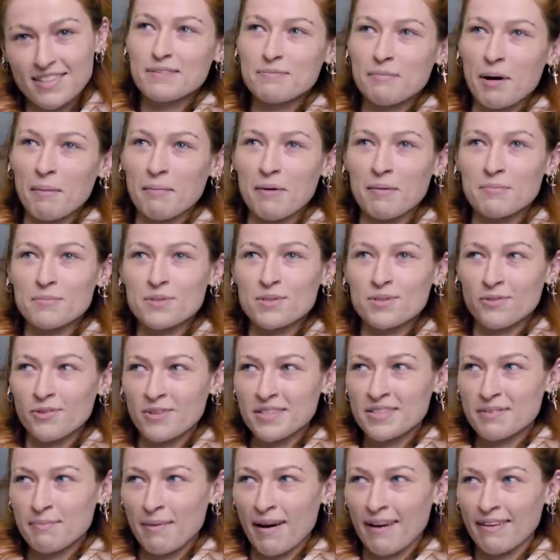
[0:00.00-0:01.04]
my mum's
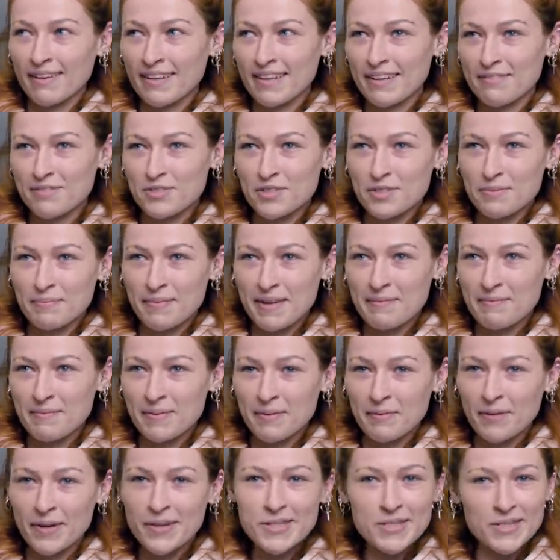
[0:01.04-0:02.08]
stories about it have just made
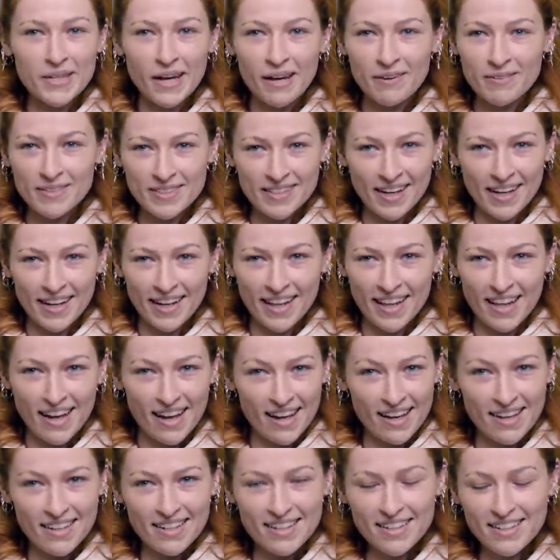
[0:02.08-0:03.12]
me wish that I was kind of
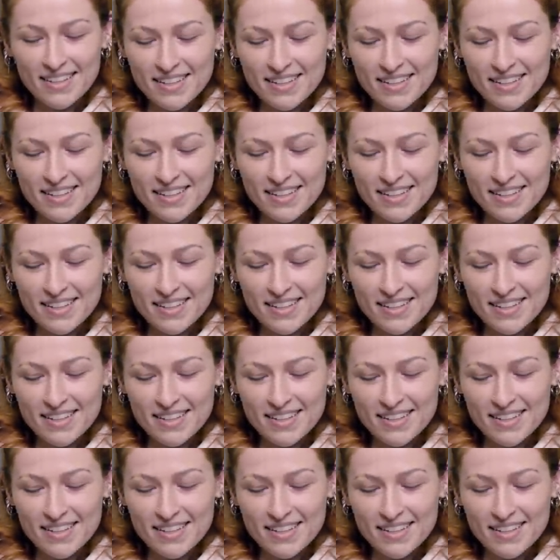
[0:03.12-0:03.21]
there.